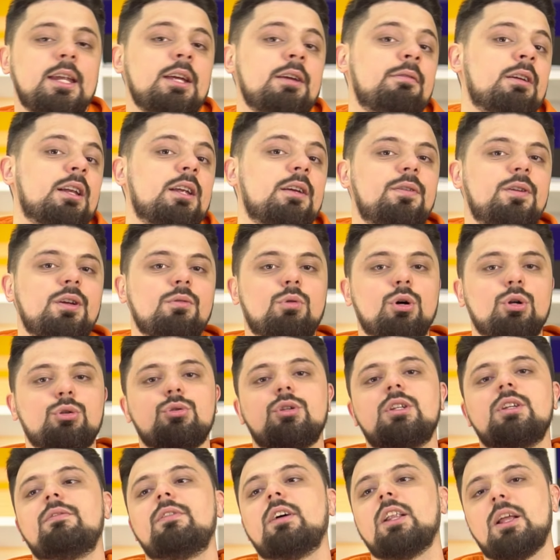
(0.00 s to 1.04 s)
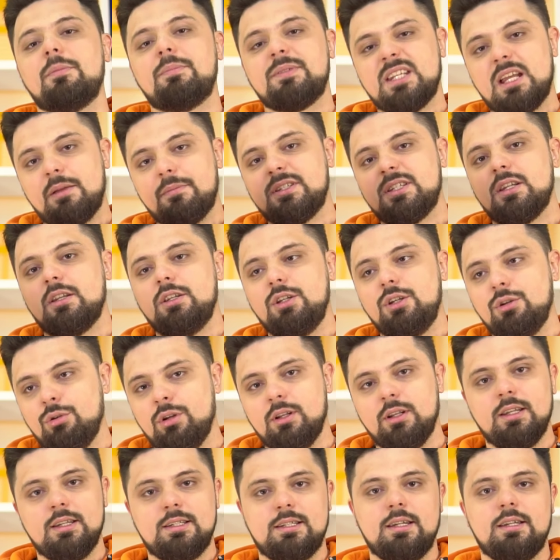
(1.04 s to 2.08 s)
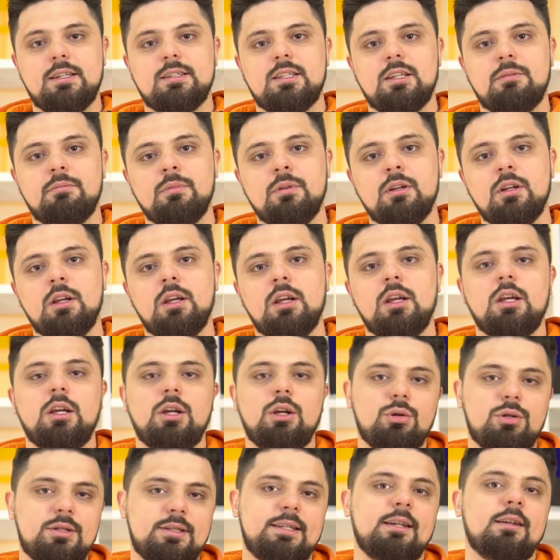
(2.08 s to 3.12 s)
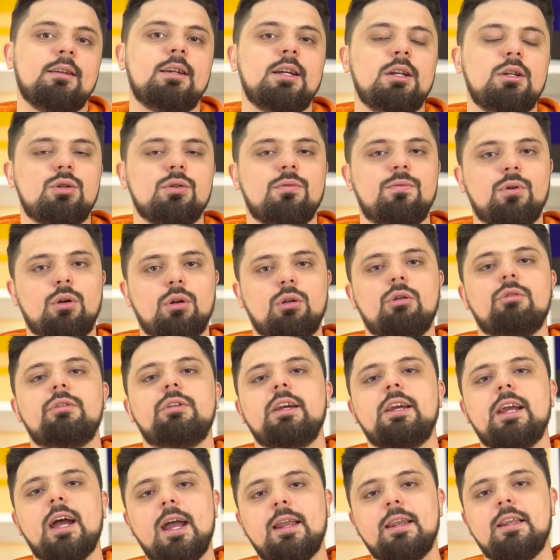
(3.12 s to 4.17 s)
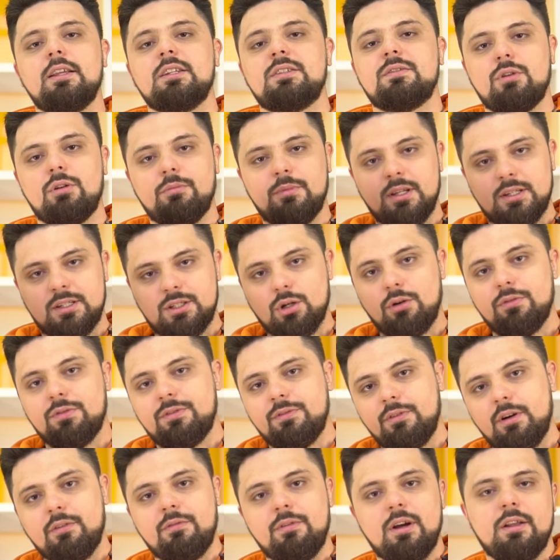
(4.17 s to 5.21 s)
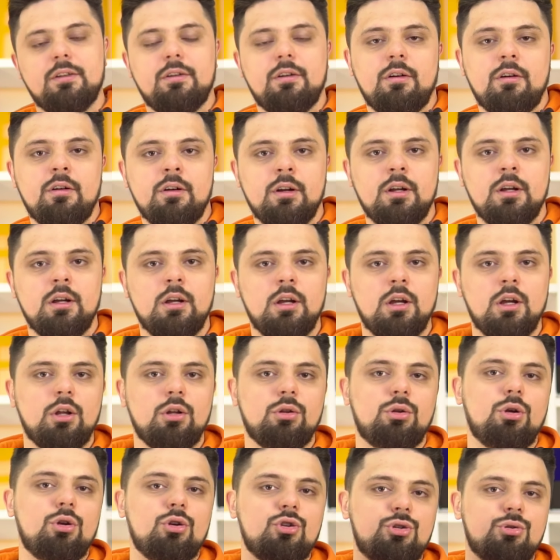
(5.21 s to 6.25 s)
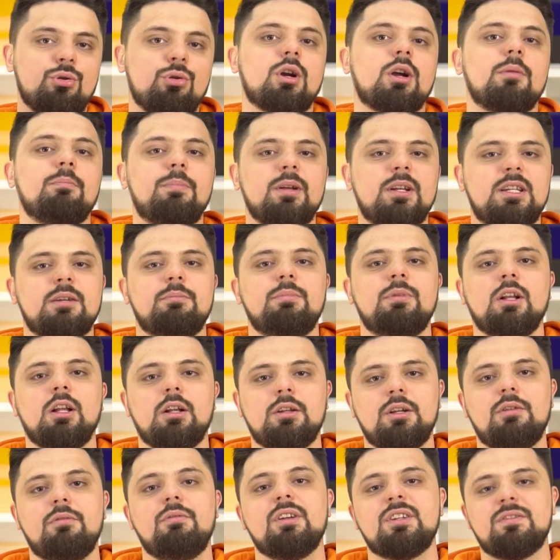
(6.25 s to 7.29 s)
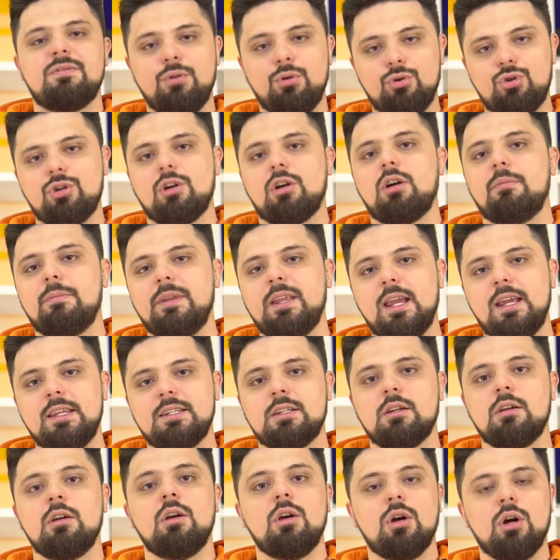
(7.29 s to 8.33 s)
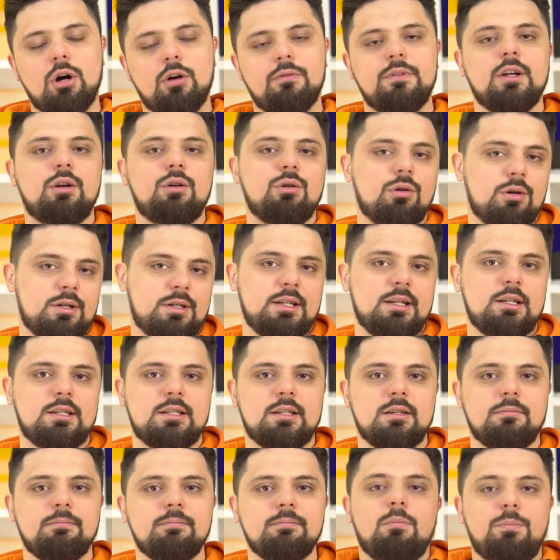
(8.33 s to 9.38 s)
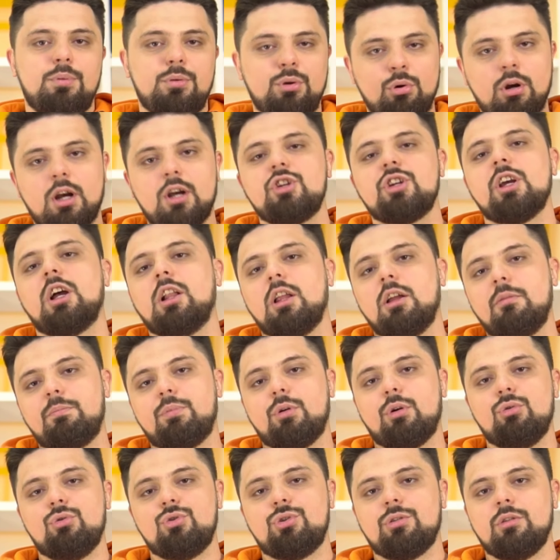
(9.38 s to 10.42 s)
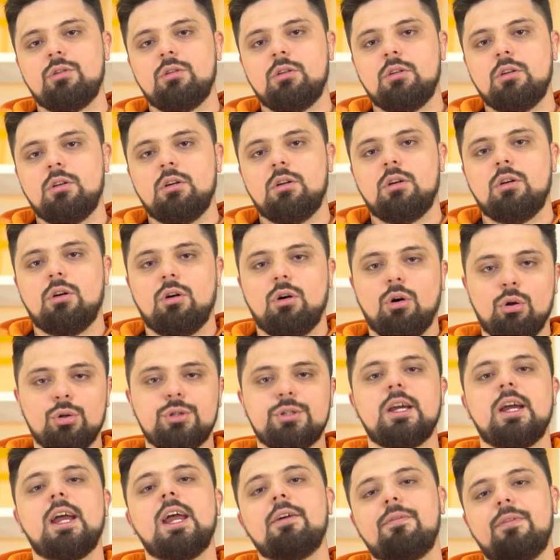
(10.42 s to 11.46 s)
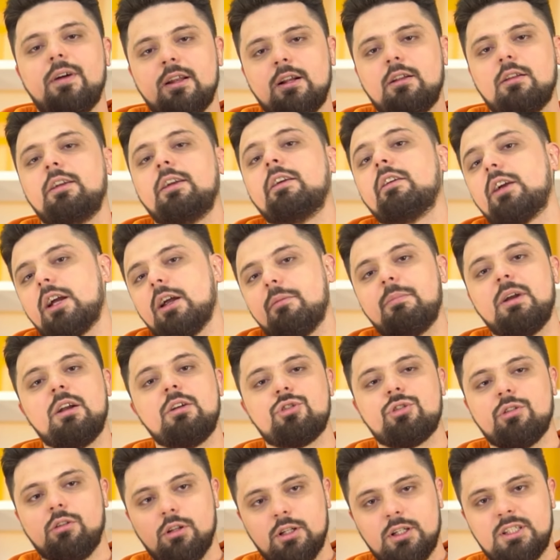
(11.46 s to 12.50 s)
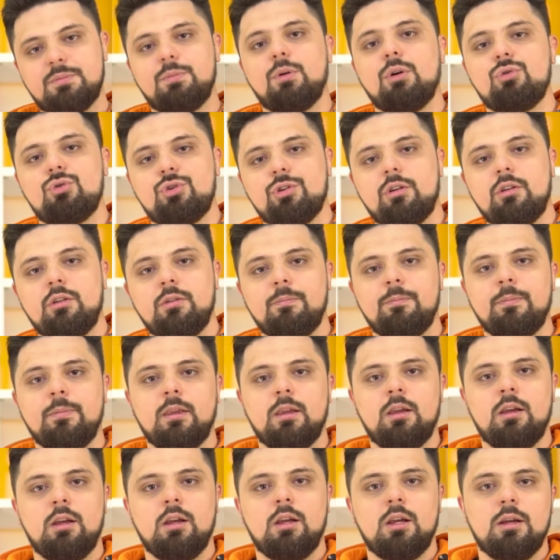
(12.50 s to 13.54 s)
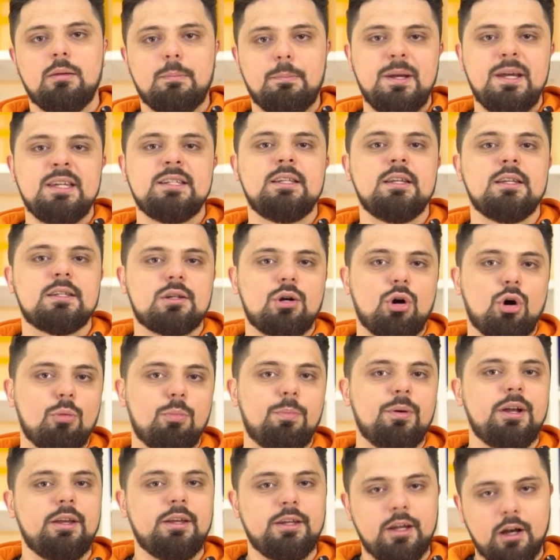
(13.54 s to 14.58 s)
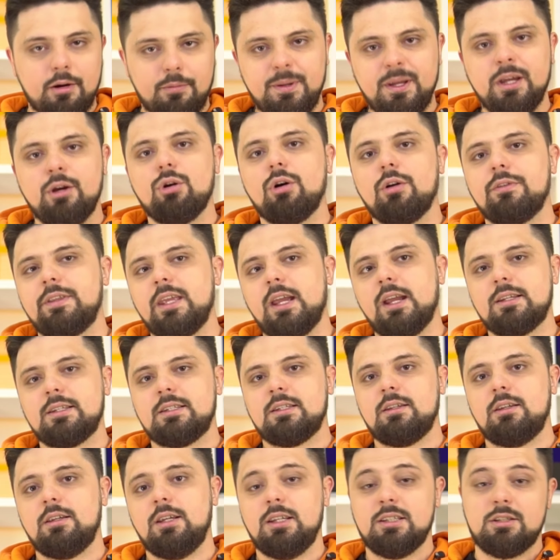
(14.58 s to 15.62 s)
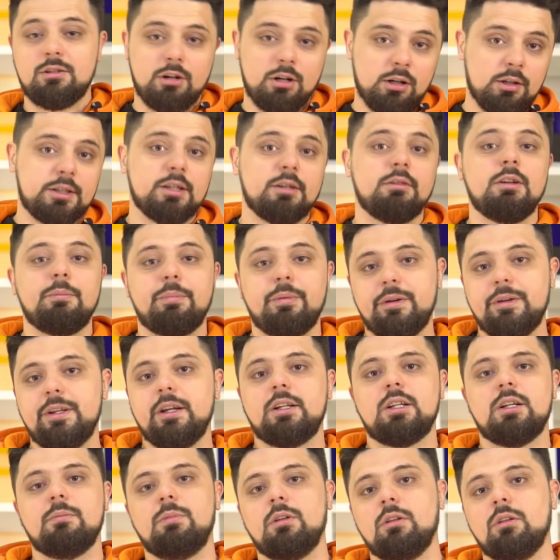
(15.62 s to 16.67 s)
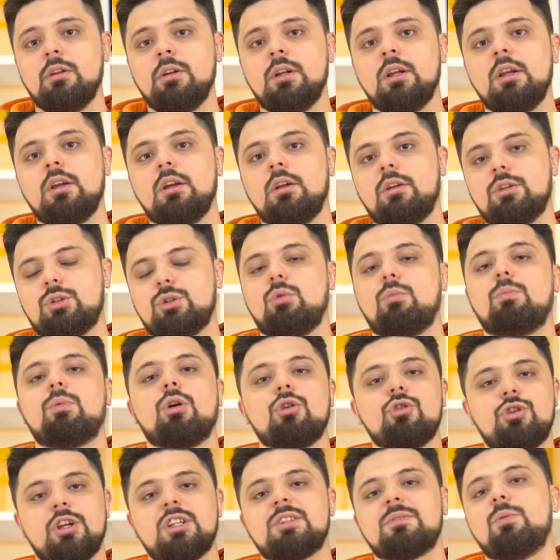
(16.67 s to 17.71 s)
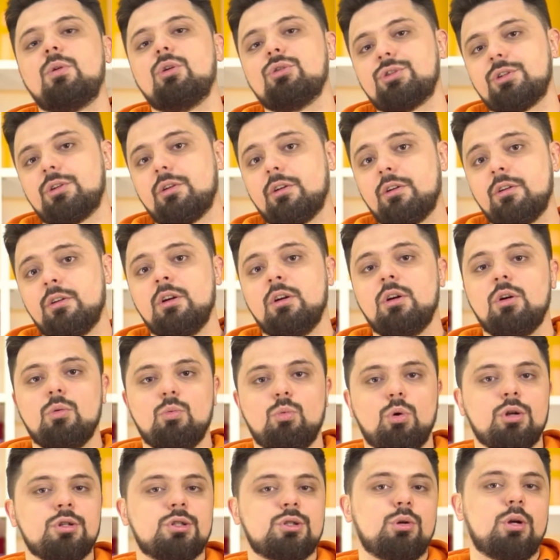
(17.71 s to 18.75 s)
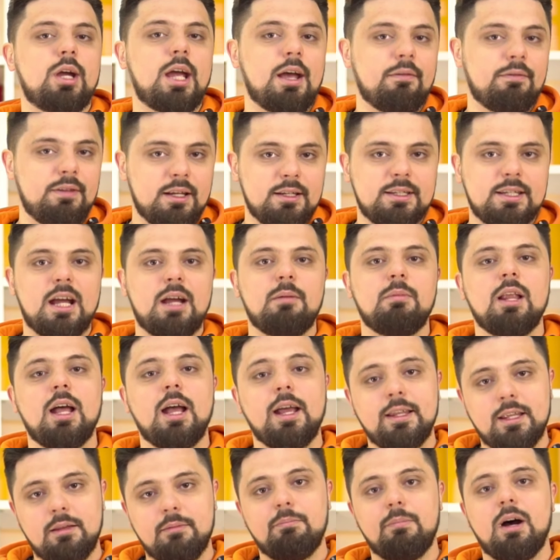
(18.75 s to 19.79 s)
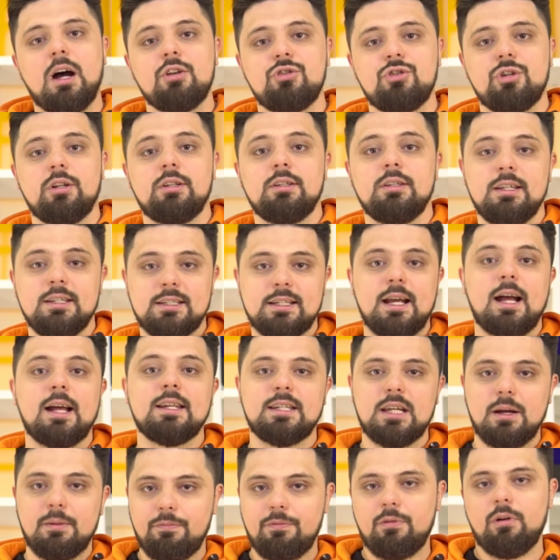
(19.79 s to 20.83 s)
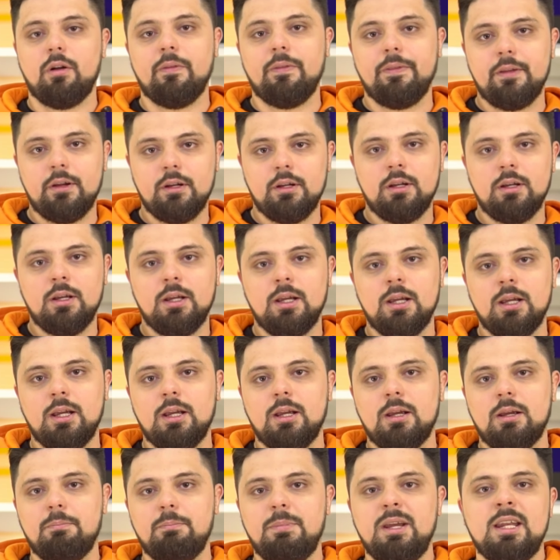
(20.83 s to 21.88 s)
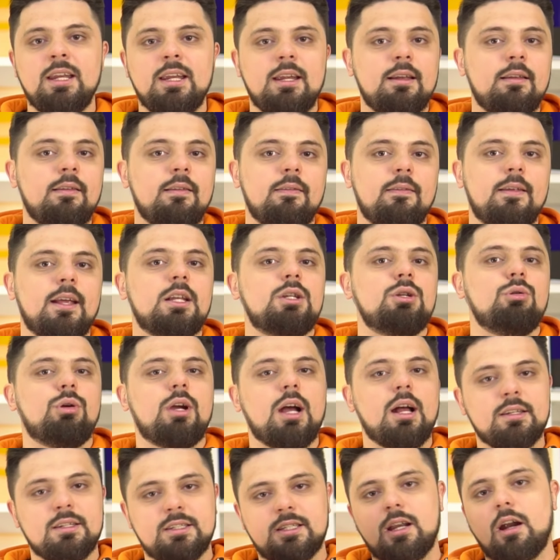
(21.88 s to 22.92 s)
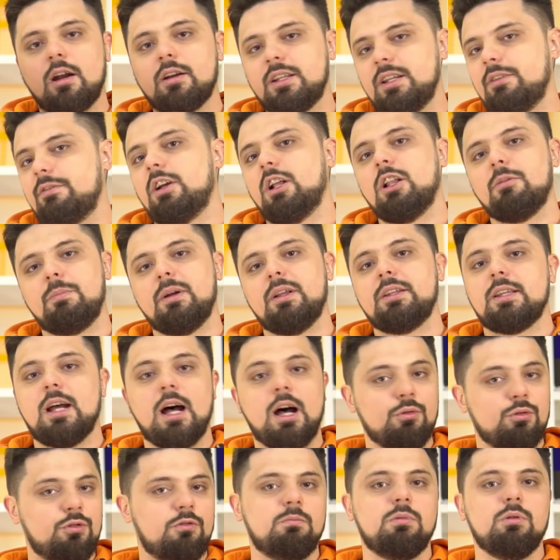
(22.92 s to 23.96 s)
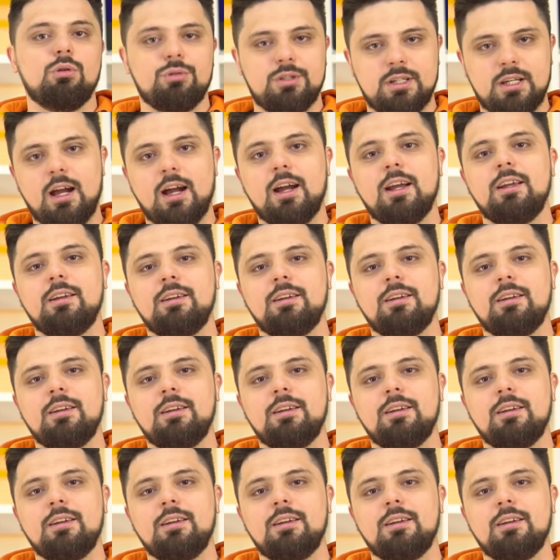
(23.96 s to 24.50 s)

even if you want to develop something new in the system, you still need to follow the guidance from the software vendor to ensure compatibility with future updates of the core system. Pure Agile approach also have unclear commercial exposure. Business scope in ERP context is relatively predictable, so project sponsor wants to have the timeline and budget discussed upfront, meaning that you can't start development out of blue sky.